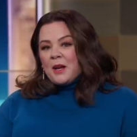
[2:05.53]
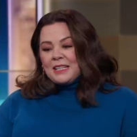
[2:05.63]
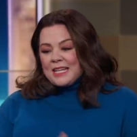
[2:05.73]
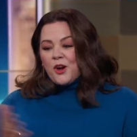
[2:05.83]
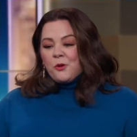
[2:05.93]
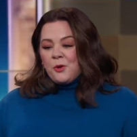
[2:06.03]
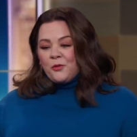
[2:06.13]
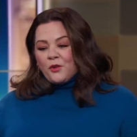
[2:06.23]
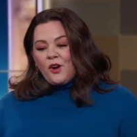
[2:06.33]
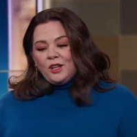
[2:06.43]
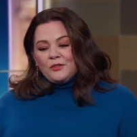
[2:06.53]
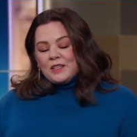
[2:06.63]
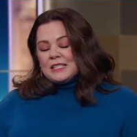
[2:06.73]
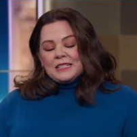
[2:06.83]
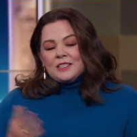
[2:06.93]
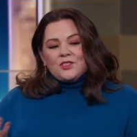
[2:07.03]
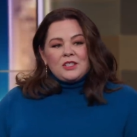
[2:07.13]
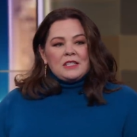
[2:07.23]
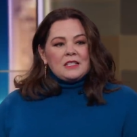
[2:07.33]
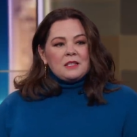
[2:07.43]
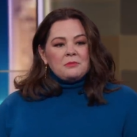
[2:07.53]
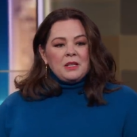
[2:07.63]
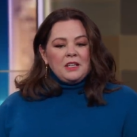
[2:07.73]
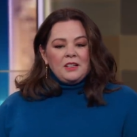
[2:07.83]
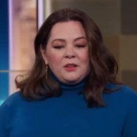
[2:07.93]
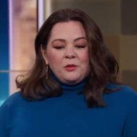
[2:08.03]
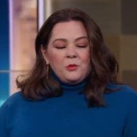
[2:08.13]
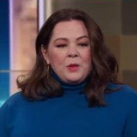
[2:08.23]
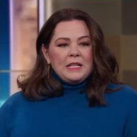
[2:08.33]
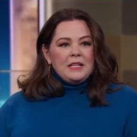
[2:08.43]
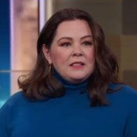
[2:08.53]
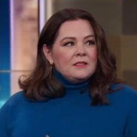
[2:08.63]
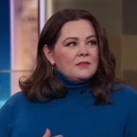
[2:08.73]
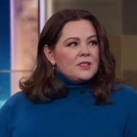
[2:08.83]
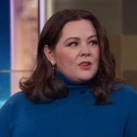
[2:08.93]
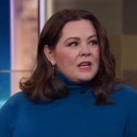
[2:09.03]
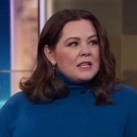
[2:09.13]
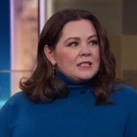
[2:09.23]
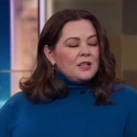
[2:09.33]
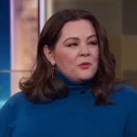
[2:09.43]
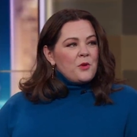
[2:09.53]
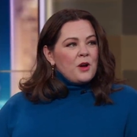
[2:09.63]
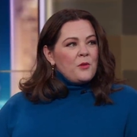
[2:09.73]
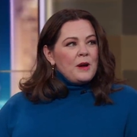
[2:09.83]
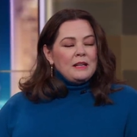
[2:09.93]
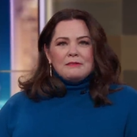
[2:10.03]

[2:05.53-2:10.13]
made it terrible for all of us. And then she'd say something, you know, witty and sarcastic and walk away.